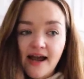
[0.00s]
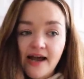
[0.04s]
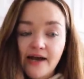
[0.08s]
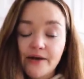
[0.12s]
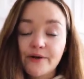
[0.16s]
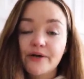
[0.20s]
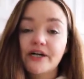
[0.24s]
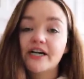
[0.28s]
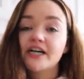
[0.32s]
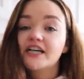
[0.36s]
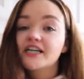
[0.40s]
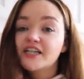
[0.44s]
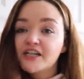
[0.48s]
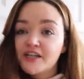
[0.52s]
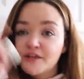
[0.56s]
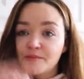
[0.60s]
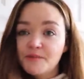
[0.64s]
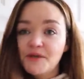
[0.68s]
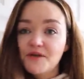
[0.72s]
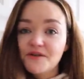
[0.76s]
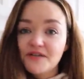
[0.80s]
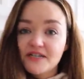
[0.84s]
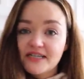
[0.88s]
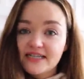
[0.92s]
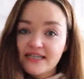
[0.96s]
our
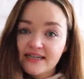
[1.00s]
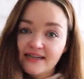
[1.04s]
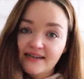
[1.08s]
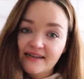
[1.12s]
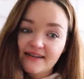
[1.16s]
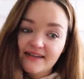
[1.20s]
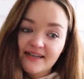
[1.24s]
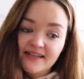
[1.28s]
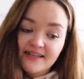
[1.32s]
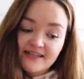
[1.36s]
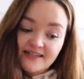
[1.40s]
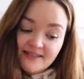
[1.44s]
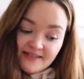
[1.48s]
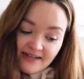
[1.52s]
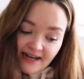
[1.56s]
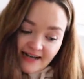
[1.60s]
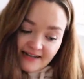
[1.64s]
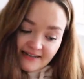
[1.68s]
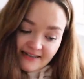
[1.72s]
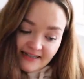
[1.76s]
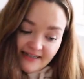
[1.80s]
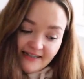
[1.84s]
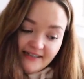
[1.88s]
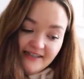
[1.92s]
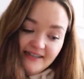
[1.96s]
community is
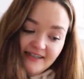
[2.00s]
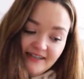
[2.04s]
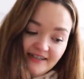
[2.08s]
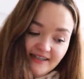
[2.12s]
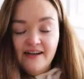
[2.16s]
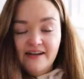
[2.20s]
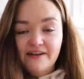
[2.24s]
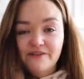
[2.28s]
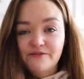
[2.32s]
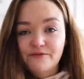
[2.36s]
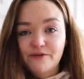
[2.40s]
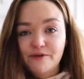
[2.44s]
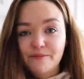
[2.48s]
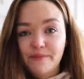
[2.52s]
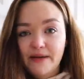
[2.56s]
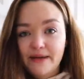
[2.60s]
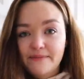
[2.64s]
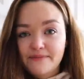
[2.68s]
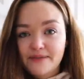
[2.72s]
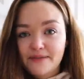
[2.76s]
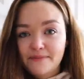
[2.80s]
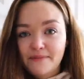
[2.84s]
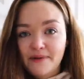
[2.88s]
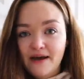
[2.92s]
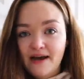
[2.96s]
deadly. And even my
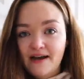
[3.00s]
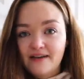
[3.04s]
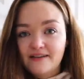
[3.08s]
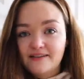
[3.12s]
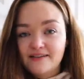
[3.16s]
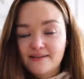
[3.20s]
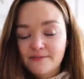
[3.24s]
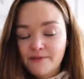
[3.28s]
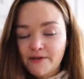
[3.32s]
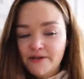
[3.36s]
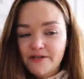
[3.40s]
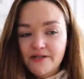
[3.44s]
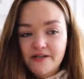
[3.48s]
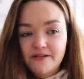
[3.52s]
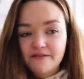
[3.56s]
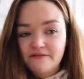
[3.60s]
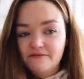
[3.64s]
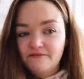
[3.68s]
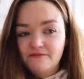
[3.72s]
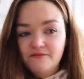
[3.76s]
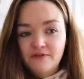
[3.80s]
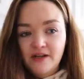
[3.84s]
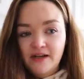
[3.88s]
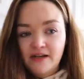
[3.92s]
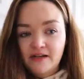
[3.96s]
Pepsi passed a bunch of
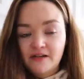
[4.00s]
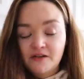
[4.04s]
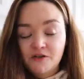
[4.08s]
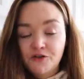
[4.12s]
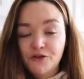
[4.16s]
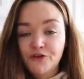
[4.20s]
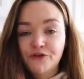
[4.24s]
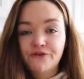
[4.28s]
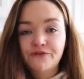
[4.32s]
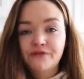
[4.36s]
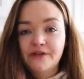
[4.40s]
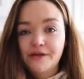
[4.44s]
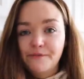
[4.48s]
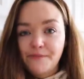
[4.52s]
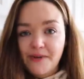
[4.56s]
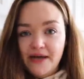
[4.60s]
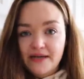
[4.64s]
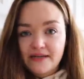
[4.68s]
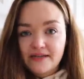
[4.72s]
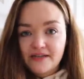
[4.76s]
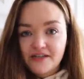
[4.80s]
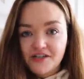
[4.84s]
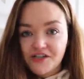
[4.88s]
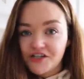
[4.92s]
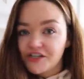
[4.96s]
like lovely
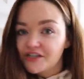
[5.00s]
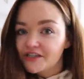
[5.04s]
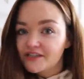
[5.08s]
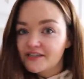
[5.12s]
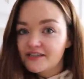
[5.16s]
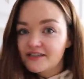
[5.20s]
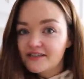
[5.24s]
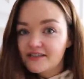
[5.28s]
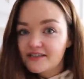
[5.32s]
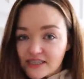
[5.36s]
messages.